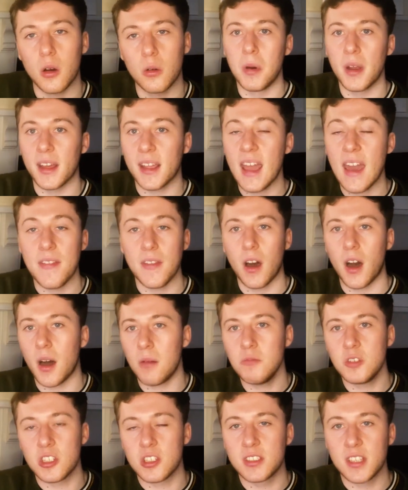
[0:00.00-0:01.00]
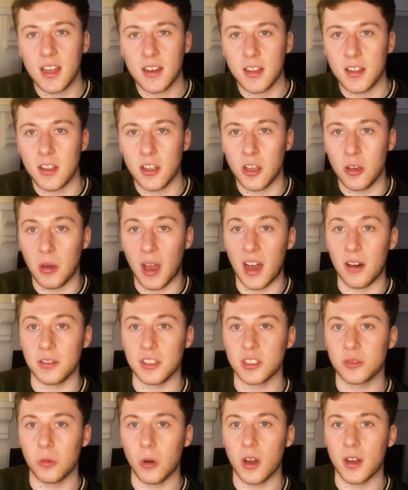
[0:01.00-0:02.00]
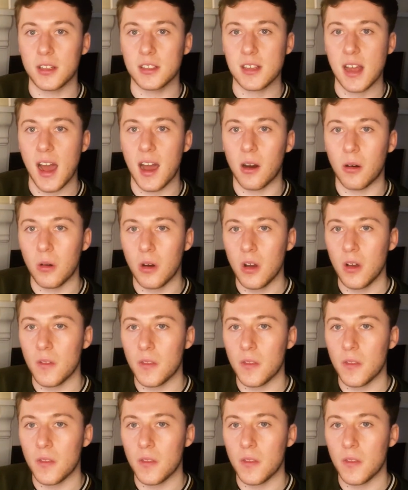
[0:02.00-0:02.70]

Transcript: But again, I'm just telling you how this works out.